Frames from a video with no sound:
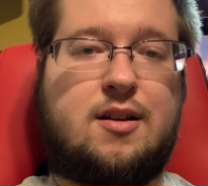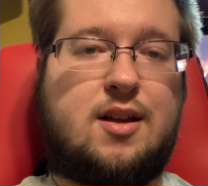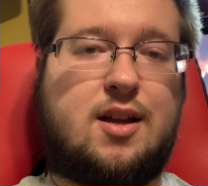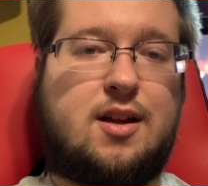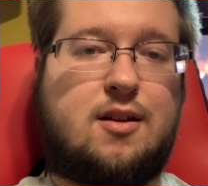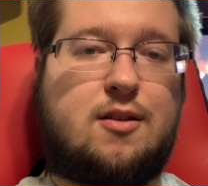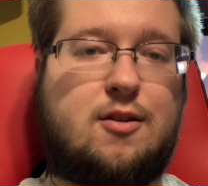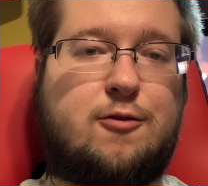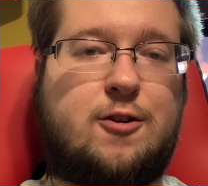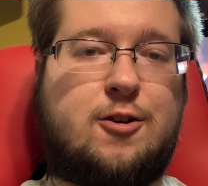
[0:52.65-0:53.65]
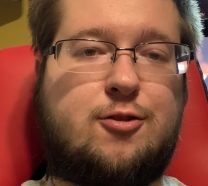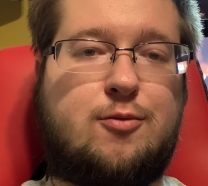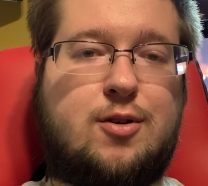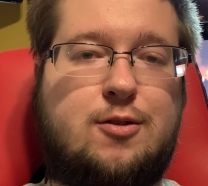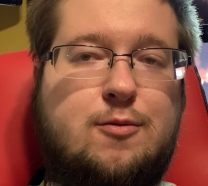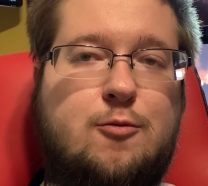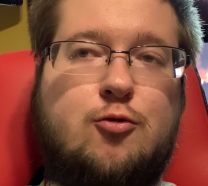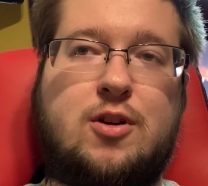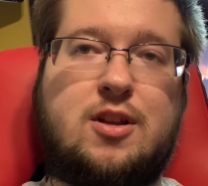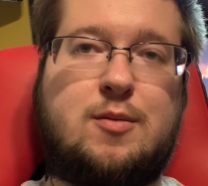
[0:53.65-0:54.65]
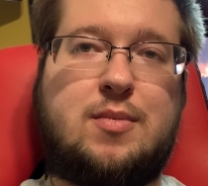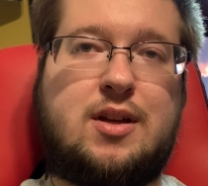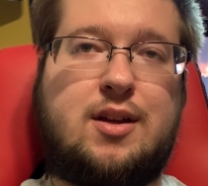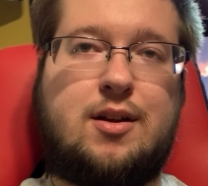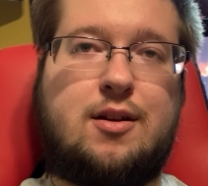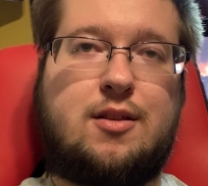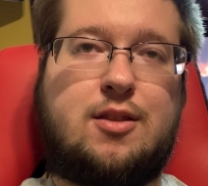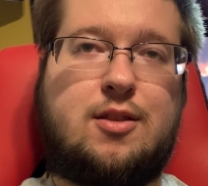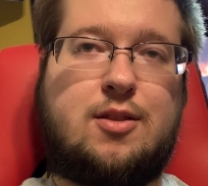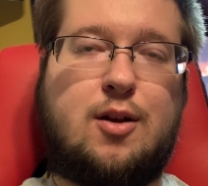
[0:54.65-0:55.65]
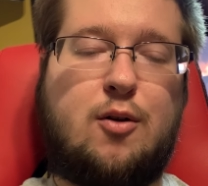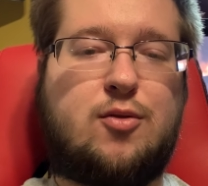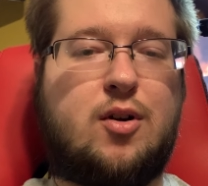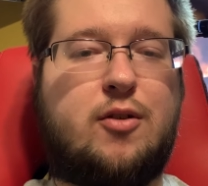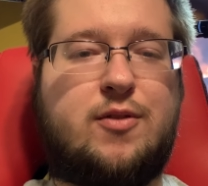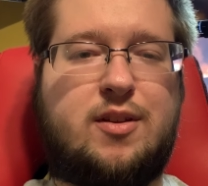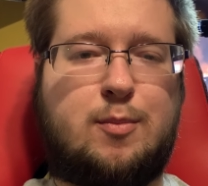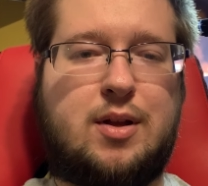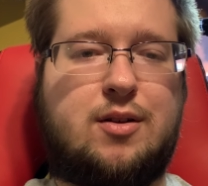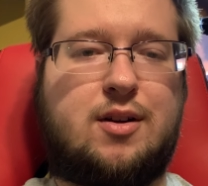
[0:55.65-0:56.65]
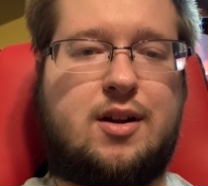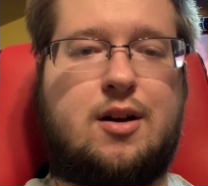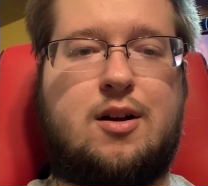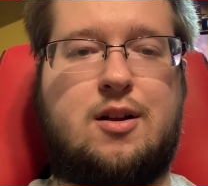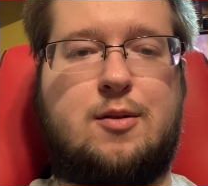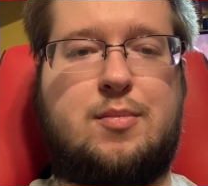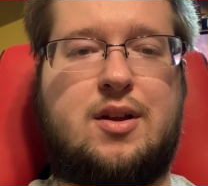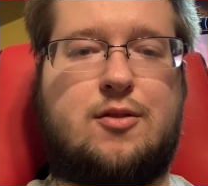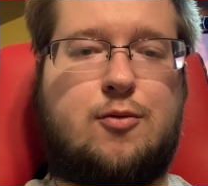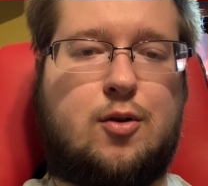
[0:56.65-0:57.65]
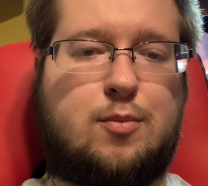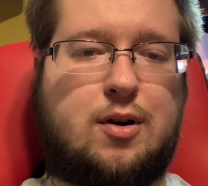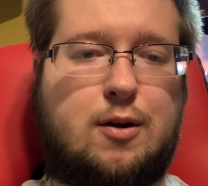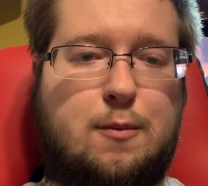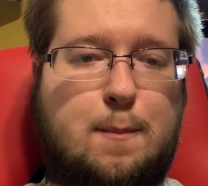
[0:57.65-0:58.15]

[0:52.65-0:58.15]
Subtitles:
And the first one really being the overall visibility on PS4 Pro,